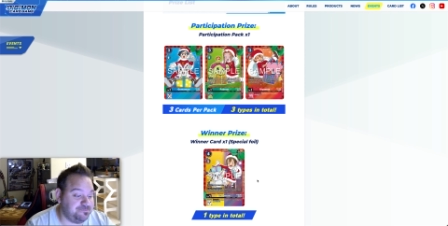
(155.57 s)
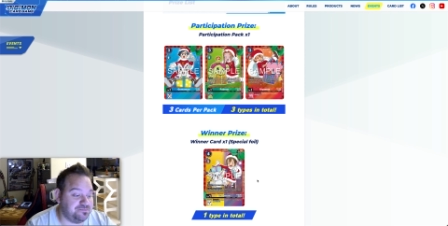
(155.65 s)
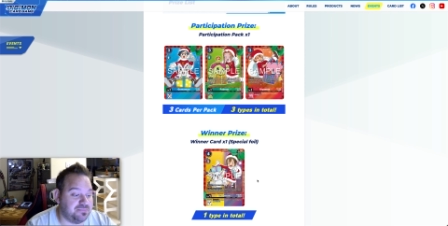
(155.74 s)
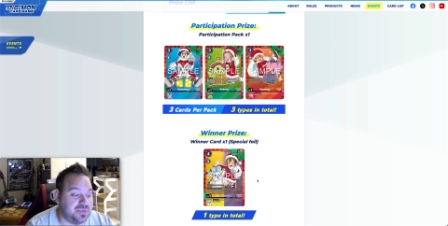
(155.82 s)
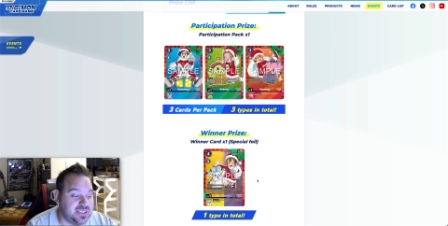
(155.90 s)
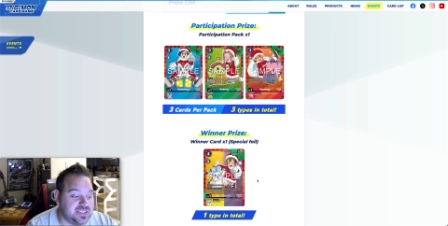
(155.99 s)

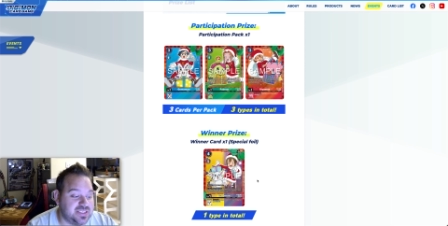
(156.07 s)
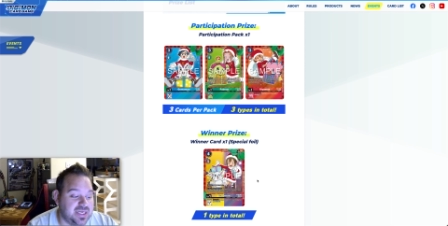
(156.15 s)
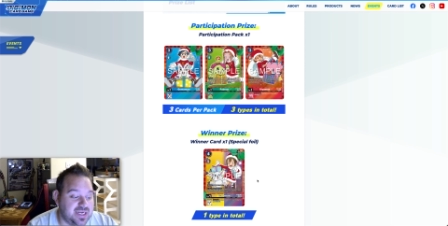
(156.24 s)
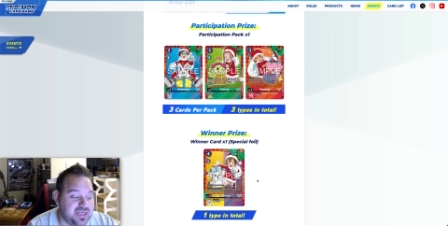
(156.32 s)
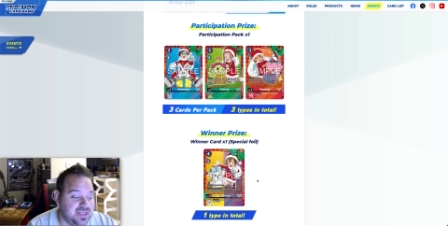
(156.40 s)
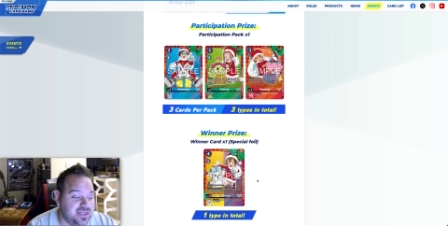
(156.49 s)
But
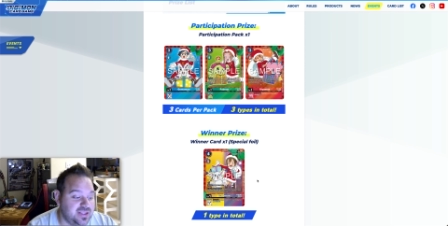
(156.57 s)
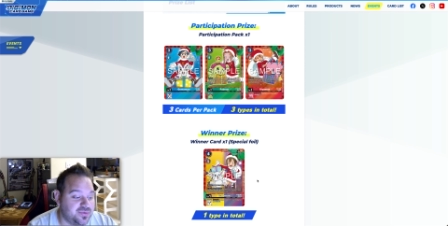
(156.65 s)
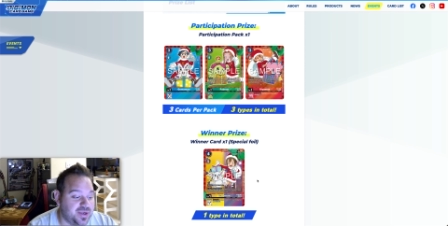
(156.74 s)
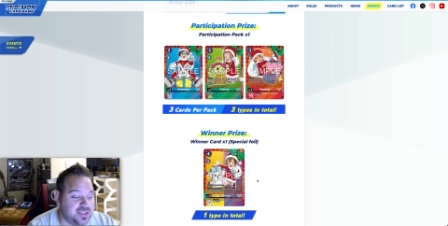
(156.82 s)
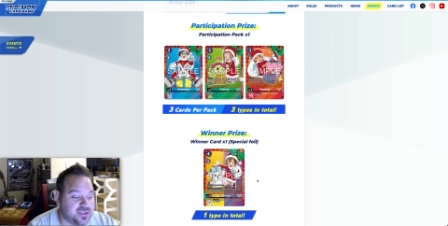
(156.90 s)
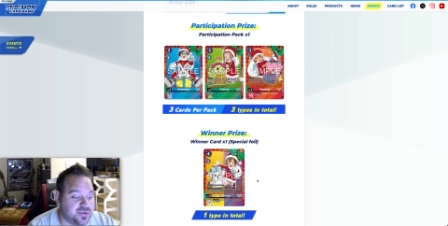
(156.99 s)
uh, either
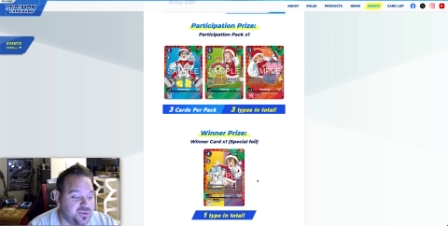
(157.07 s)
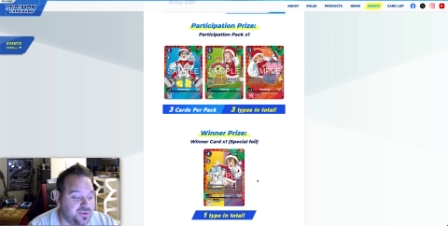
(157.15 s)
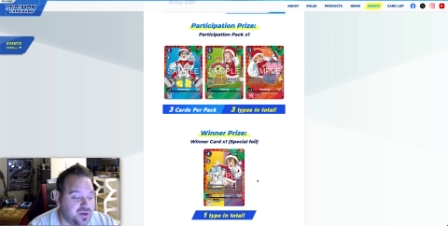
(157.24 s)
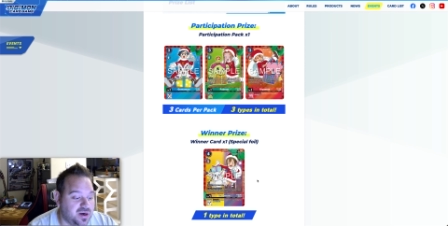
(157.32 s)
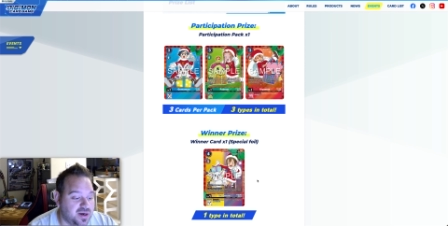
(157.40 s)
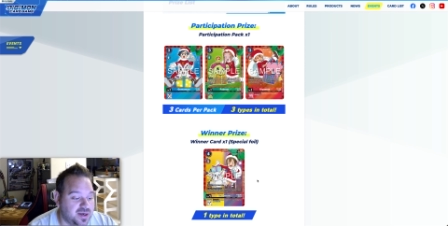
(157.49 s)
way, it's a cool
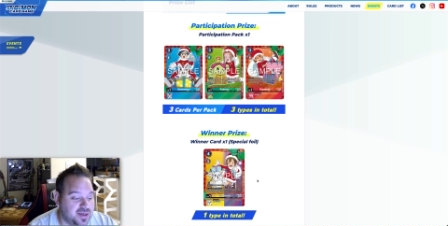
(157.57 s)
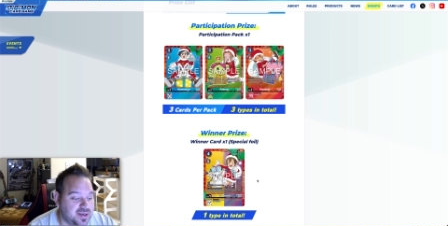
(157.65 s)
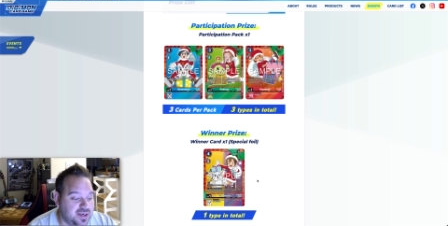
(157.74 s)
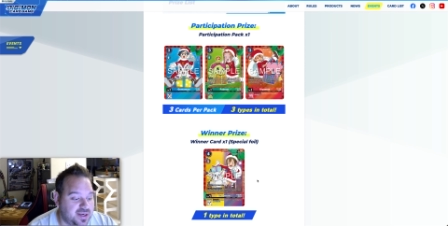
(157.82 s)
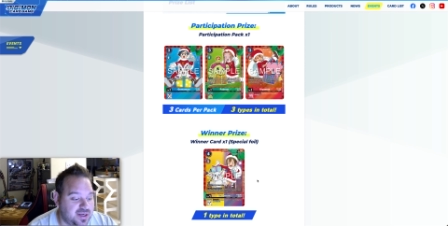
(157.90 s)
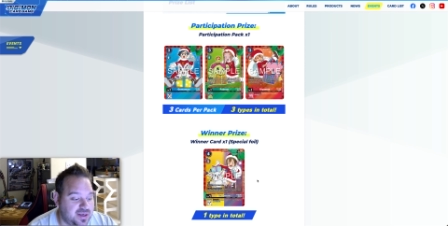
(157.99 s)
card,
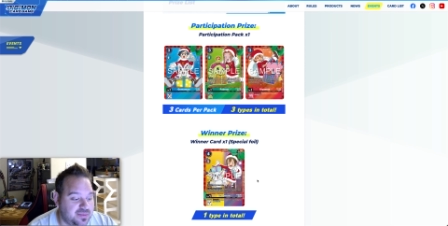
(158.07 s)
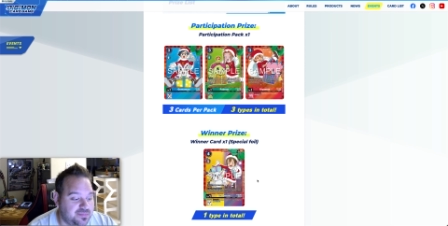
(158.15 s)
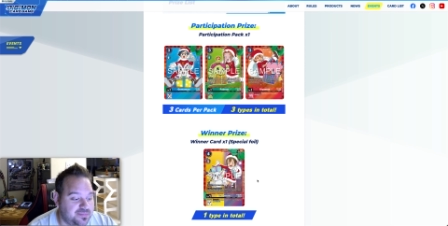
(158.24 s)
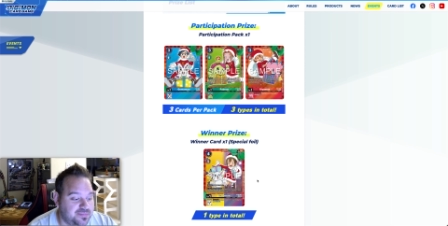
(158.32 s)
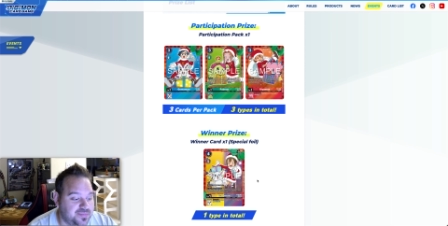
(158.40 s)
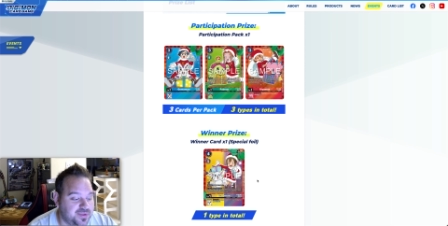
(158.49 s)

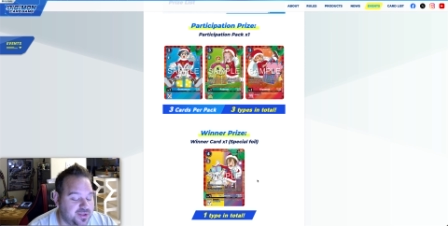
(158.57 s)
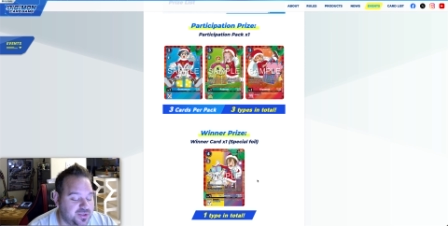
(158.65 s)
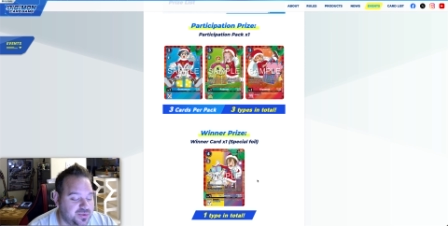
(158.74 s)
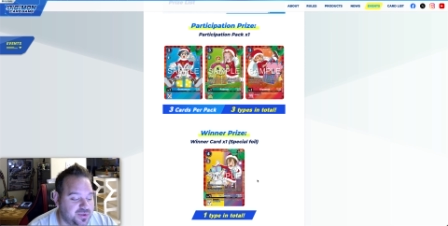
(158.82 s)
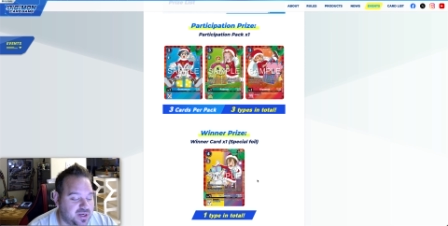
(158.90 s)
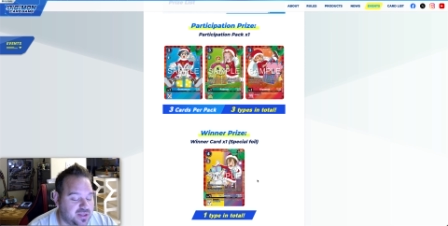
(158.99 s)
um, the
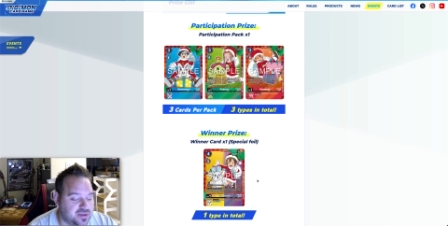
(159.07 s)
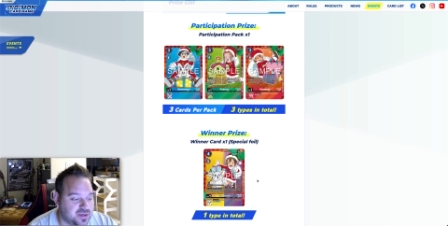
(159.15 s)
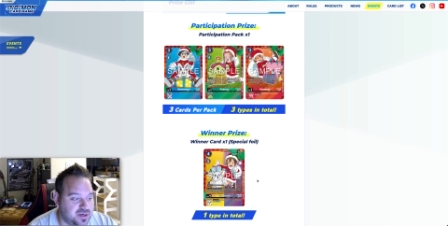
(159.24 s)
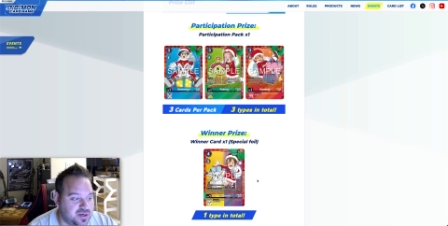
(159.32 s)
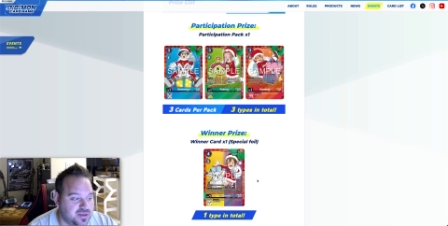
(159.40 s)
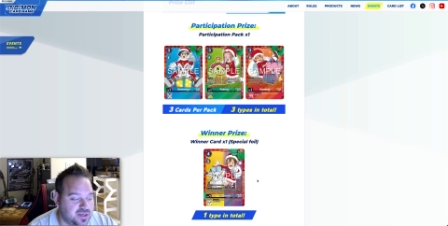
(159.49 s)
dual color
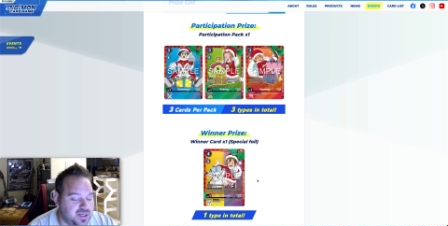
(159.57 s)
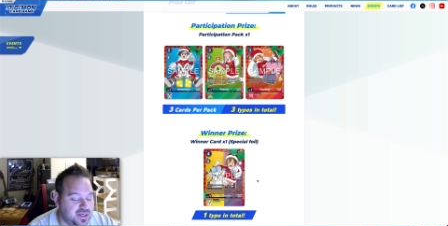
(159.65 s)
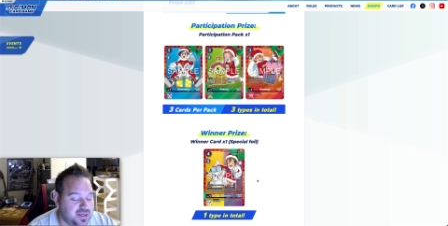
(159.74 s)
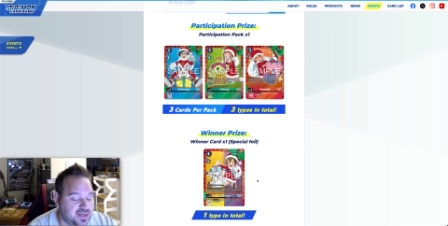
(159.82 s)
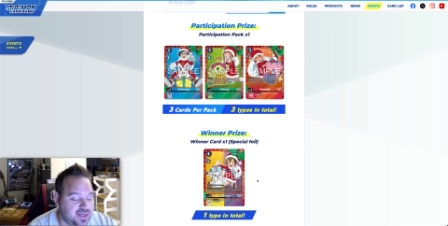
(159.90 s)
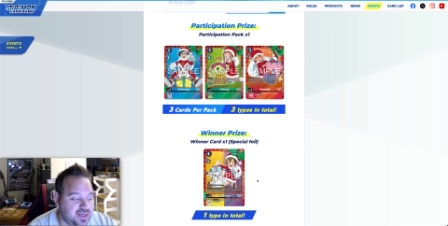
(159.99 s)
card,
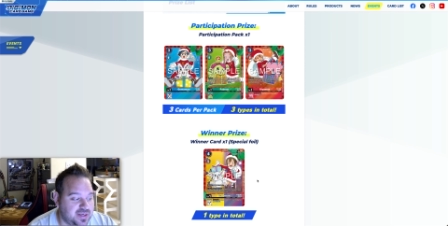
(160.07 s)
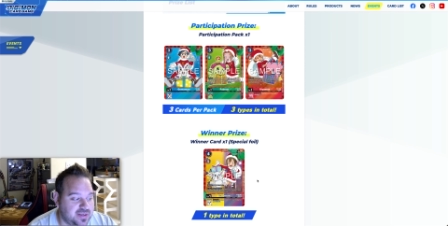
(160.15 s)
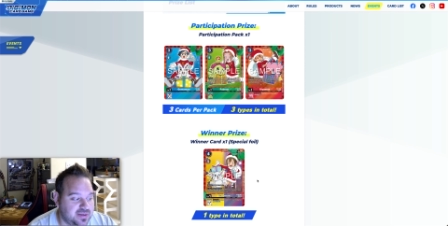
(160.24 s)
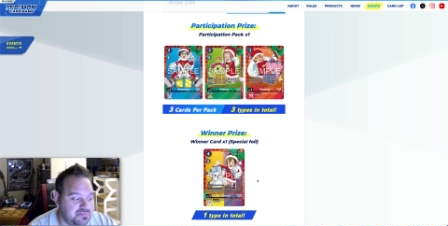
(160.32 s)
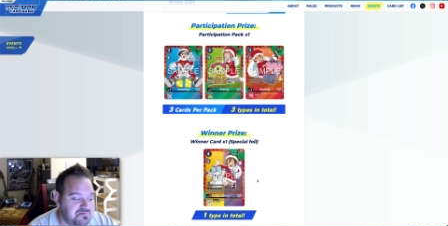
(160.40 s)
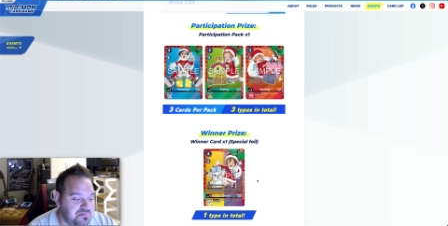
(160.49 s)
uh,
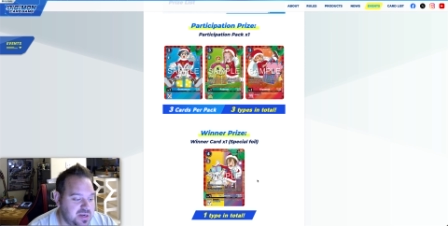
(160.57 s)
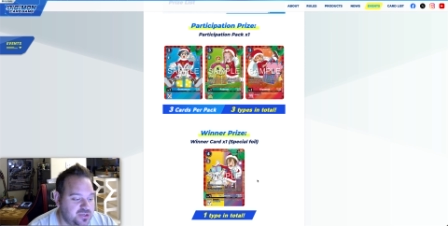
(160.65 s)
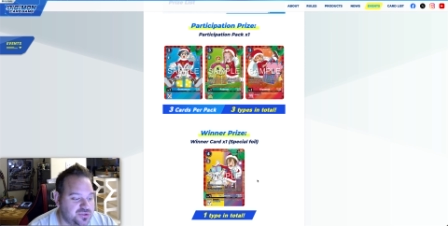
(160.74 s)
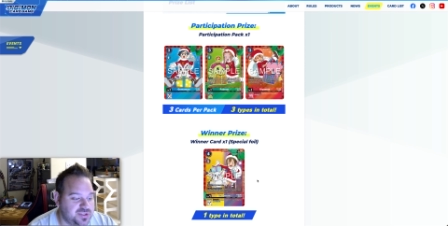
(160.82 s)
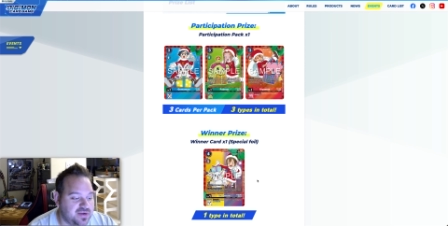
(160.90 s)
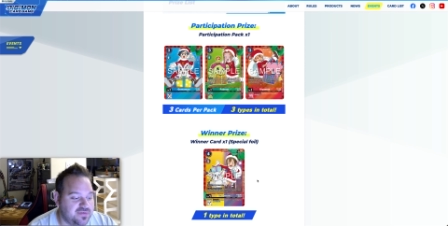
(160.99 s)
and
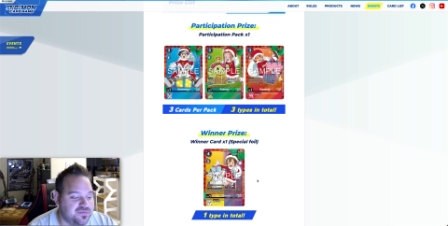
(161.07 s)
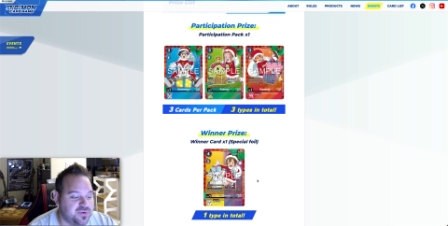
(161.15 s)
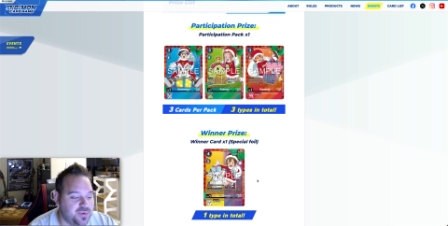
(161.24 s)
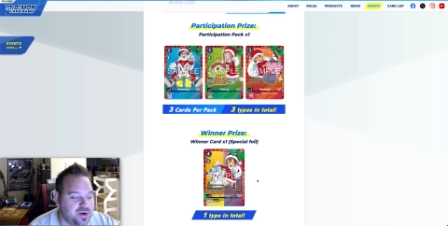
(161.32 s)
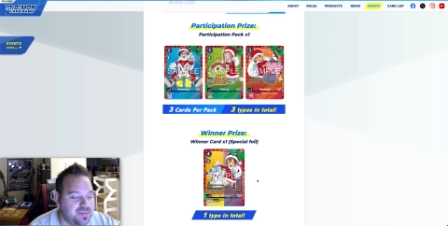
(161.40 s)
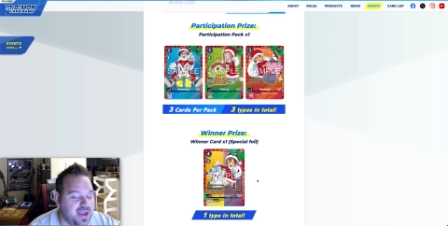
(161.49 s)
interesting for the
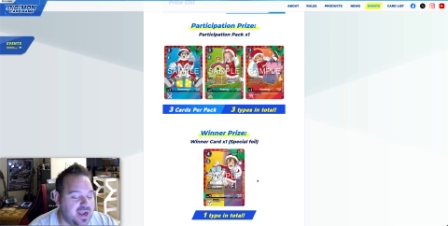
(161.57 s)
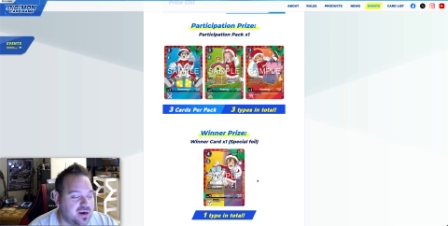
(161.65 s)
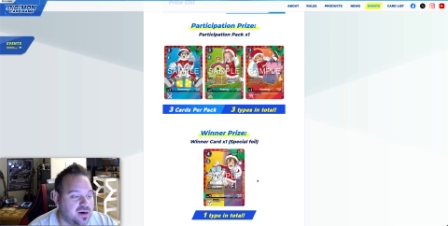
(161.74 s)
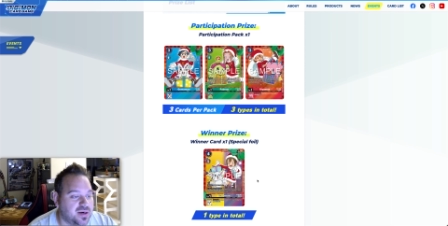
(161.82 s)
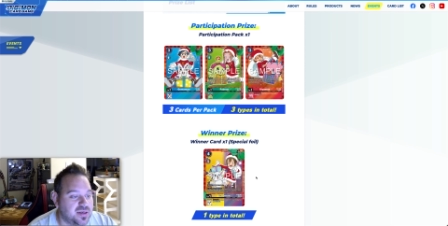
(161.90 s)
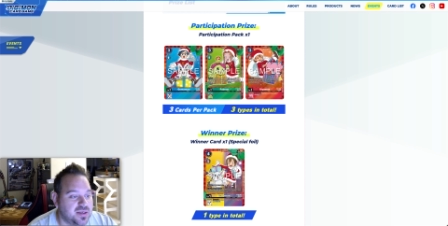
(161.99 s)
winter pack
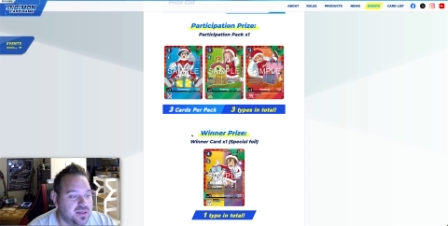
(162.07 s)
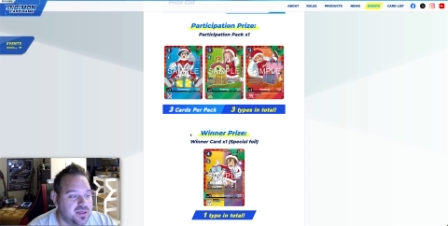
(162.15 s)
card.